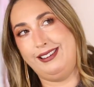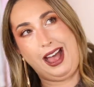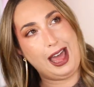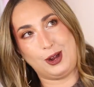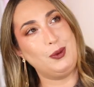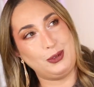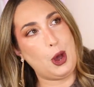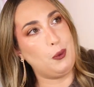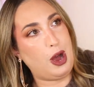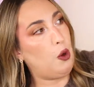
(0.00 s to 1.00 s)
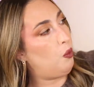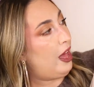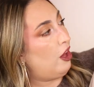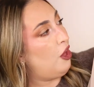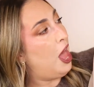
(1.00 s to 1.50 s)
I don't know what
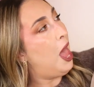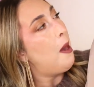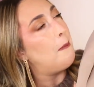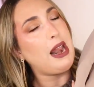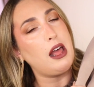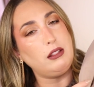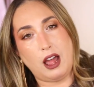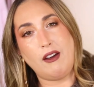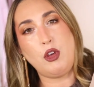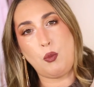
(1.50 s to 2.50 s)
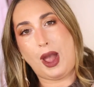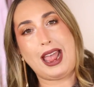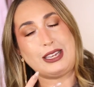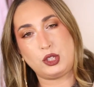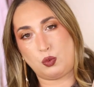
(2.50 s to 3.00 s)
will but I love the
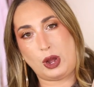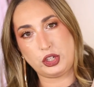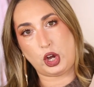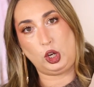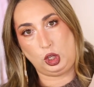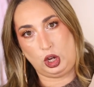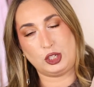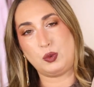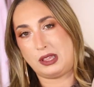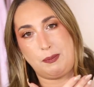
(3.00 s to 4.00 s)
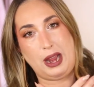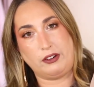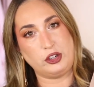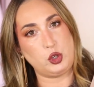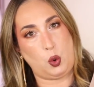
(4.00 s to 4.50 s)
way a sweatshirt looks with a
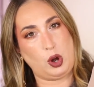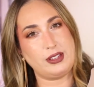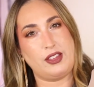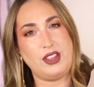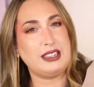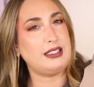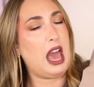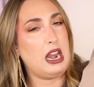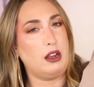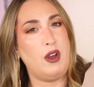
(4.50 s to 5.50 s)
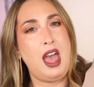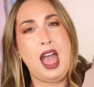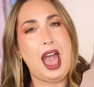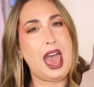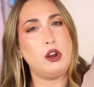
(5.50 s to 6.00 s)
pair of shorts I think it's kind of
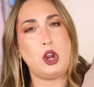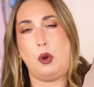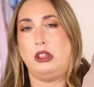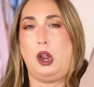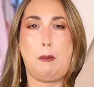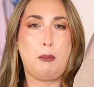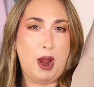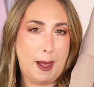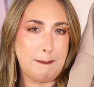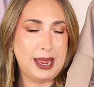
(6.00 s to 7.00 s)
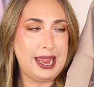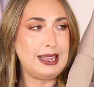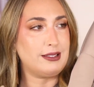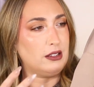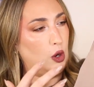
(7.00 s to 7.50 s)
I don't know a little preppy
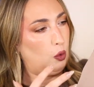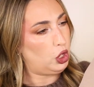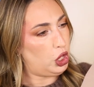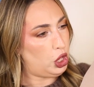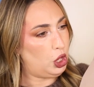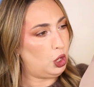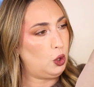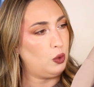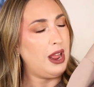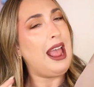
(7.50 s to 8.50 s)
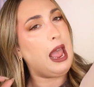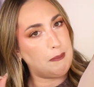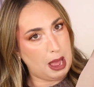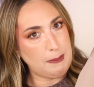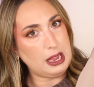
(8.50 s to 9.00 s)
it's a little cute
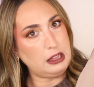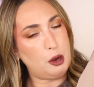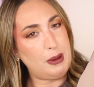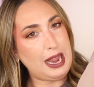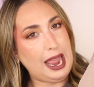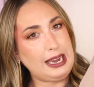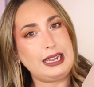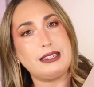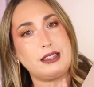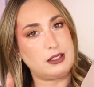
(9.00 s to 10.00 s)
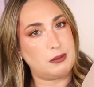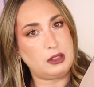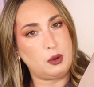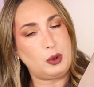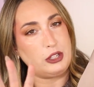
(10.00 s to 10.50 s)
it might be a little bit 80s that's
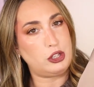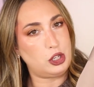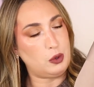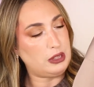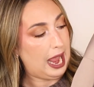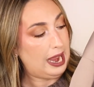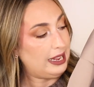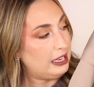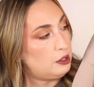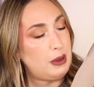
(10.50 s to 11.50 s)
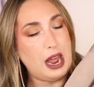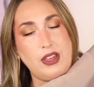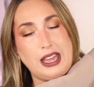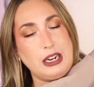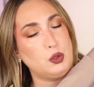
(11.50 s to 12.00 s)
something that we used to do in the 80s but I
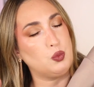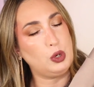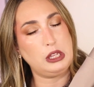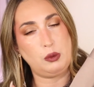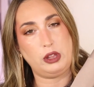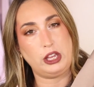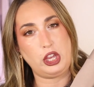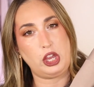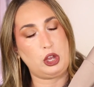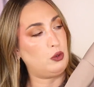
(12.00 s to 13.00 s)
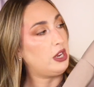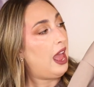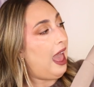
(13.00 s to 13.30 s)
think it is really really cute